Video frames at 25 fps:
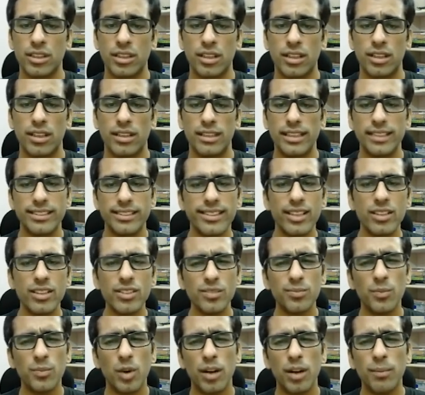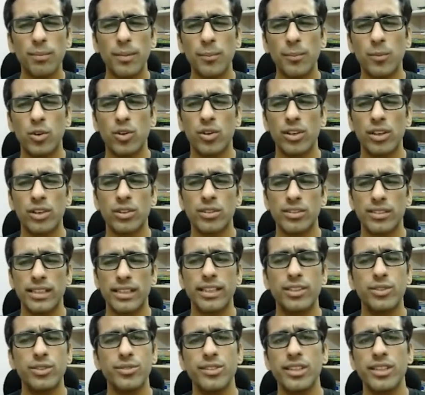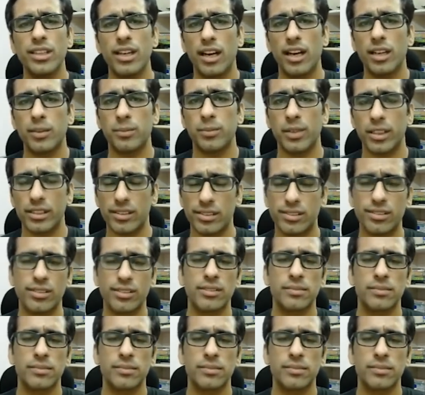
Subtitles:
Let's see how small pip code looks like using argparse.